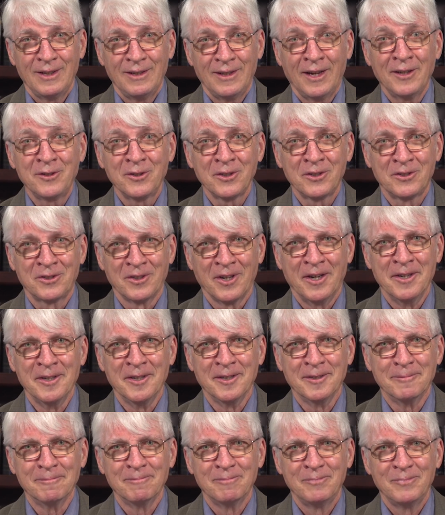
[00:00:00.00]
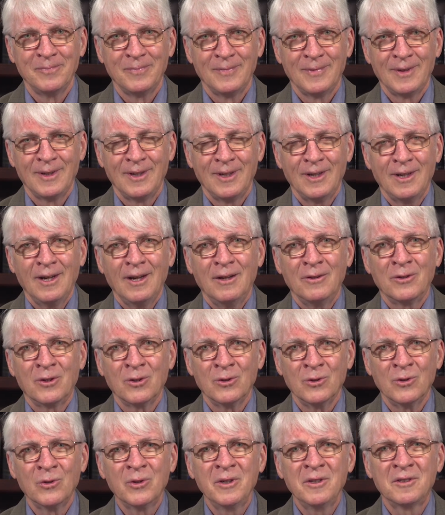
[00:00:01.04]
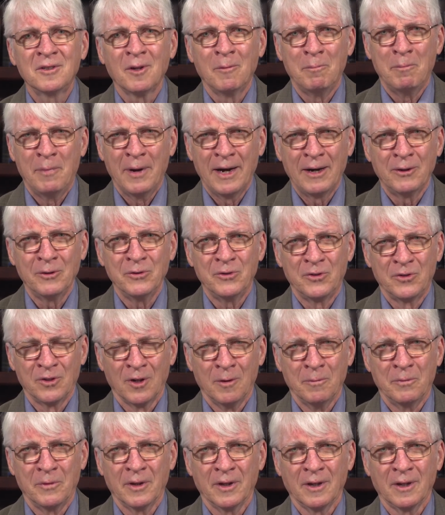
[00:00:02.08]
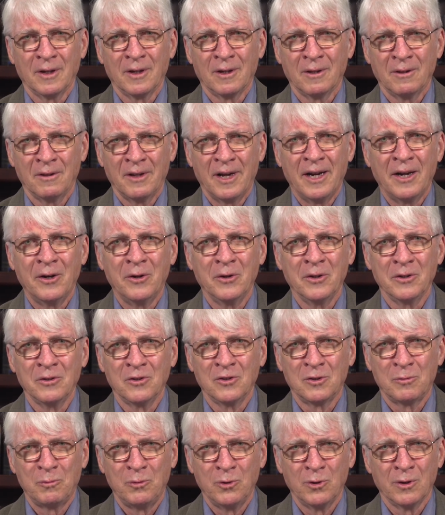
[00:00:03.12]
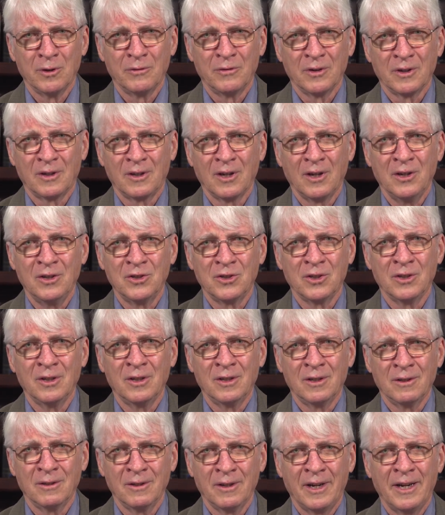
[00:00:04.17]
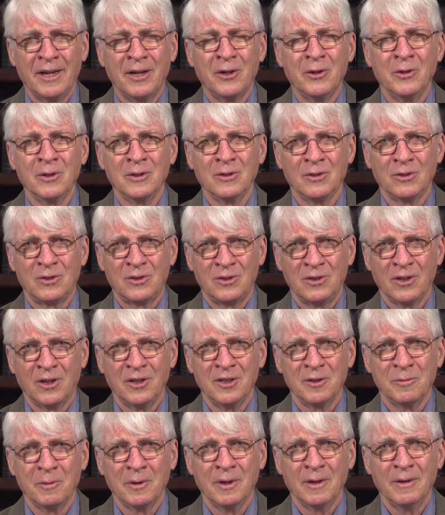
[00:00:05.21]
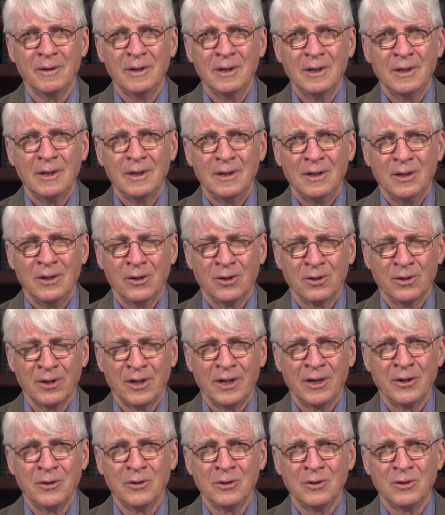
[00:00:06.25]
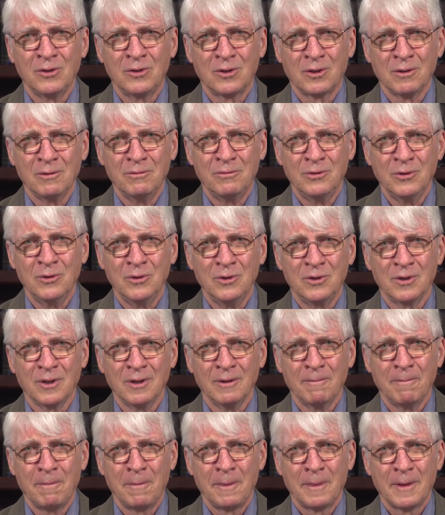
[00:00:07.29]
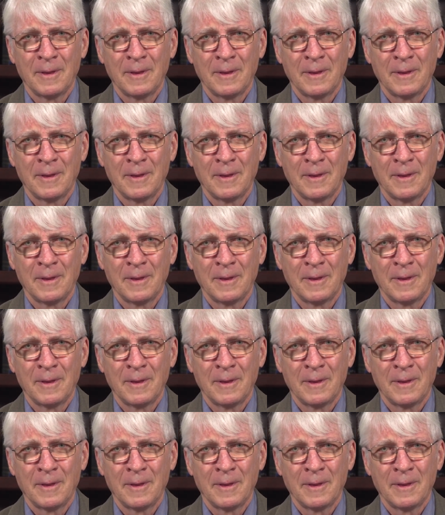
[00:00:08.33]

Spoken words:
That's exciting. The Lord's about something and allowing this purification and allowing this judgment and allowing this confusion.